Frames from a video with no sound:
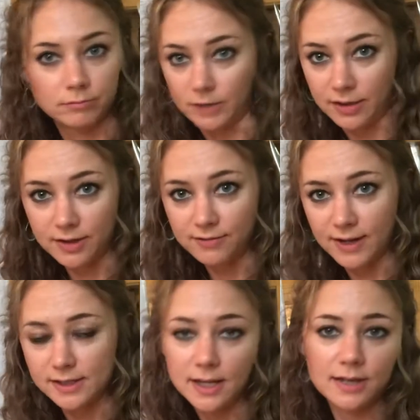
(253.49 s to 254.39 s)
Nothing
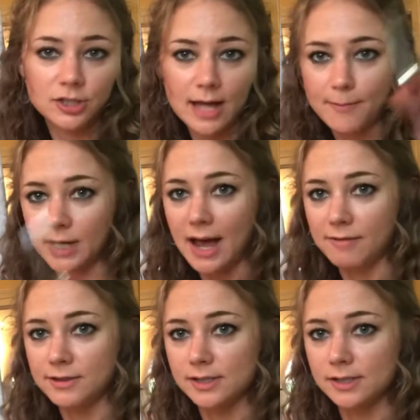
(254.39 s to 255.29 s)
fancy, I just happen to
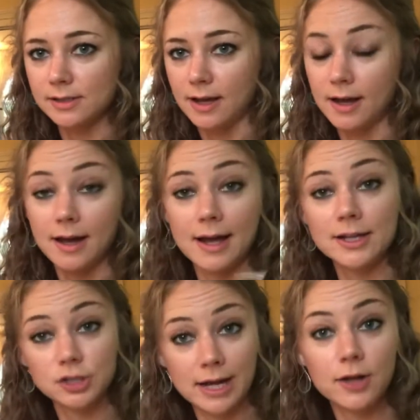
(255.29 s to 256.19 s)
have this, I
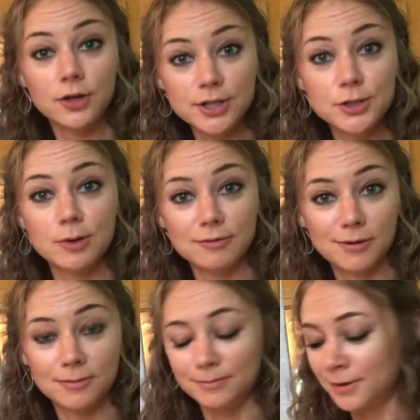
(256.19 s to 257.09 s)
actually held on to it
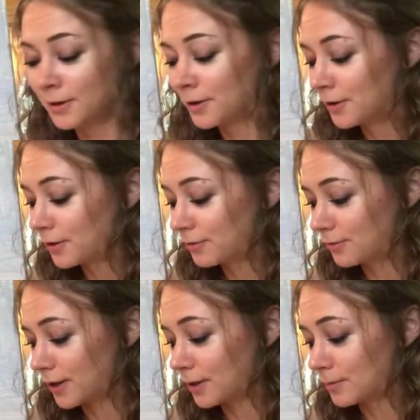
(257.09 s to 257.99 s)

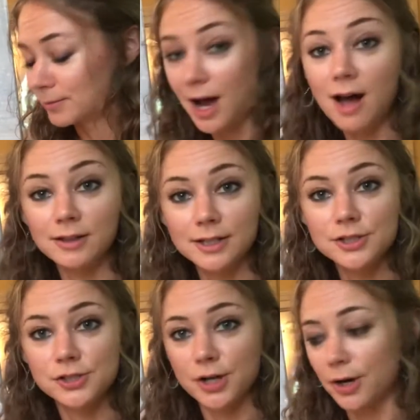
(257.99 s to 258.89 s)
from
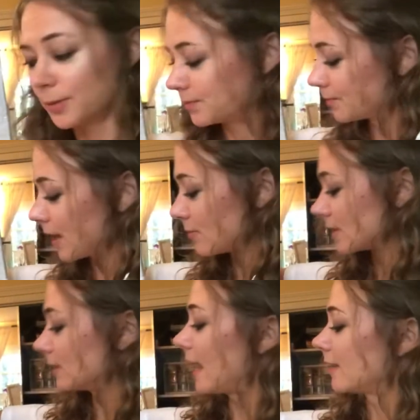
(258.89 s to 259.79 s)
college, so I was
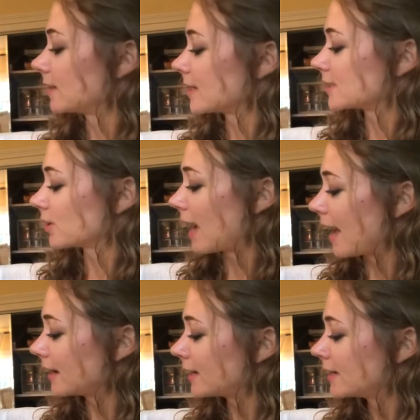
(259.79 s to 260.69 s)
glad that I still
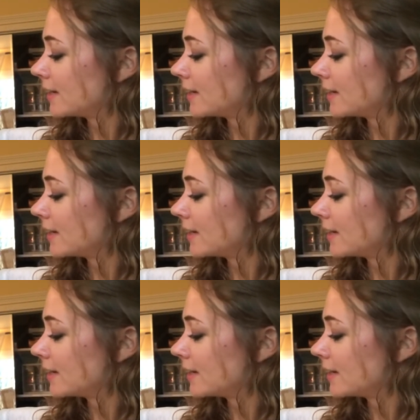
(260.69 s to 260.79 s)
had it.